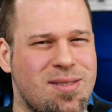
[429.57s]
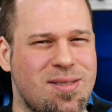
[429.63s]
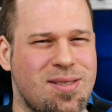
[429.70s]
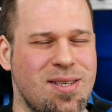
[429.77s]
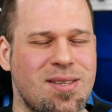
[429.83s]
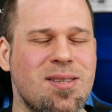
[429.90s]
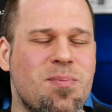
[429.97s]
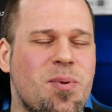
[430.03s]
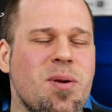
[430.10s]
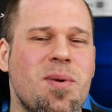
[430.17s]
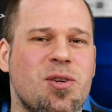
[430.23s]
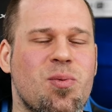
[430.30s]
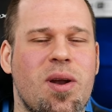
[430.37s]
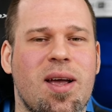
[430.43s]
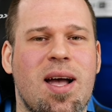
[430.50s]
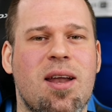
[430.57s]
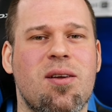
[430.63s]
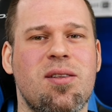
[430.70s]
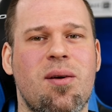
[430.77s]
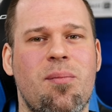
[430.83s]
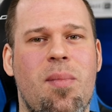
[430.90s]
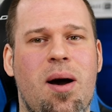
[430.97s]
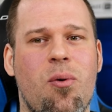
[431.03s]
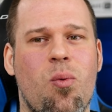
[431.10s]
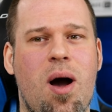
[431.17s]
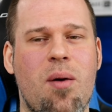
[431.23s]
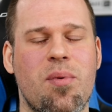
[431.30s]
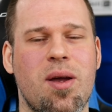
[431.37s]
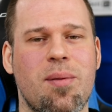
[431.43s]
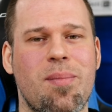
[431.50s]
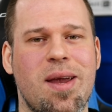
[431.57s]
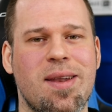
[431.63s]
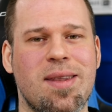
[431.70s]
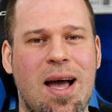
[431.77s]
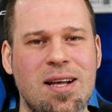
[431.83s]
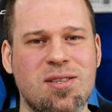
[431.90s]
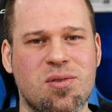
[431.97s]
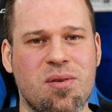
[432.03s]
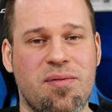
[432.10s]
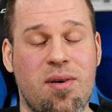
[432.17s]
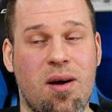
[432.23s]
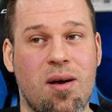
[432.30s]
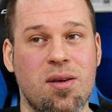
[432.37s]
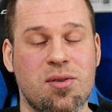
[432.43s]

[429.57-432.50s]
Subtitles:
this is pretty much what I got on the Huawei Mate 9 so far.